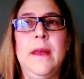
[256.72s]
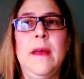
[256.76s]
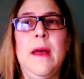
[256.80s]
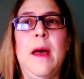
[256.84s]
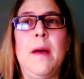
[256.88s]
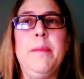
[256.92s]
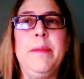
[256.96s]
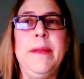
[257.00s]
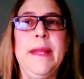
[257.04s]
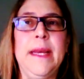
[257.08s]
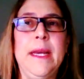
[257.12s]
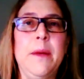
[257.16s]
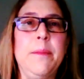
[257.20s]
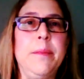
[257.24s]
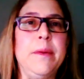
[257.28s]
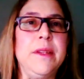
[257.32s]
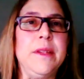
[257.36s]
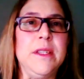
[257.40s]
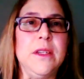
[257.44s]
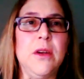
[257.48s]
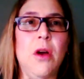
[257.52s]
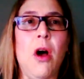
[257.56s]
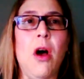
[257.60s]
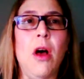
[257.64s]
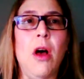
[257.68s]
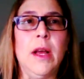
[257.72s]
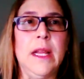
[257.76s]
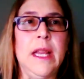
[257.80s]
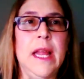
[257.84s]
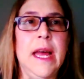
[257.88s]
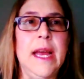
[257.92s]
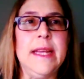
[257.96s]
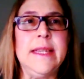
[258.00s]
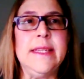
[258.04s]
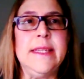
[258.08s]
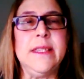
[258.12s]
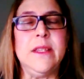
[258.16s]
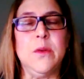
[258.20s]
applicable to all
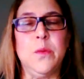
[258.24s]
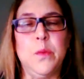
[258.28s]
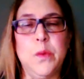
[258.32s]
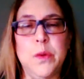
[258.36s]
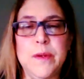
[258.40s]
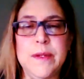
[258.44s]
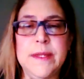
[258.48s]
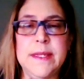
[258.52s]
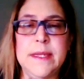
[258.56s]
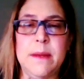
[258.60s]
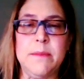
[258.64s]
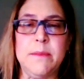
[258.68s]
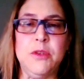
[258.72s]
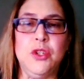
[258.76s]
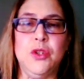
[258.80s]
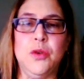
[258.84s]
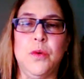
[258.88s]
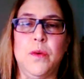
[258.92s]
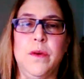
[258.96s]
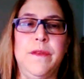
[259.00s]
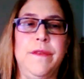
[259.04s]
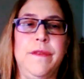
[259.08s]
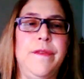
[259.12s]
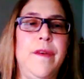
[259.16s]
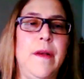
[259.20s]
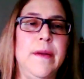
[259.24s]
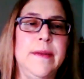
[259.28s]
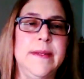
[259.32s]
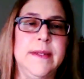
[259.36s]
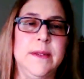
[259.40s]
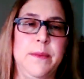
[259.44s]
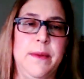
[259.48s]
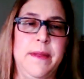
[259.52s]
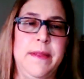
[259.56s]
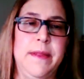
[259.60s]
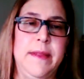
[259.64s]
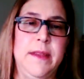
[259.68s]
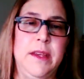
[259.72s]
clients. There were some shortfalls
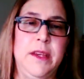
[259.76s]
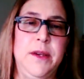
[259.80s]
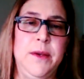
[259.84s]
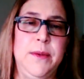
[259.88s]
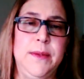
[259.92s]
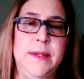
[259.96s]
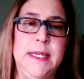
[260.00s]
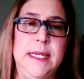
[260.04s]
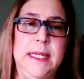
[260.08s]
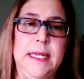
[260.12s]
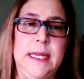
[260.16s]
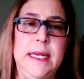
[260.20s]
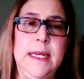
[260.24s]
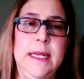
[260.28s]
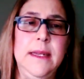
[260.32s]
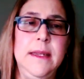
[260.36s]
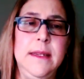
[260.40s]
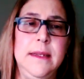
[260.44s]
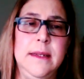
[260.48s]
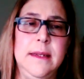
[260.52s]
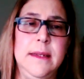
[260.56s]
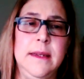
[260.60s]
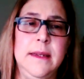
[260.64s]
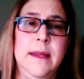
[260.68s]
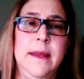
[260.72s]
with using it.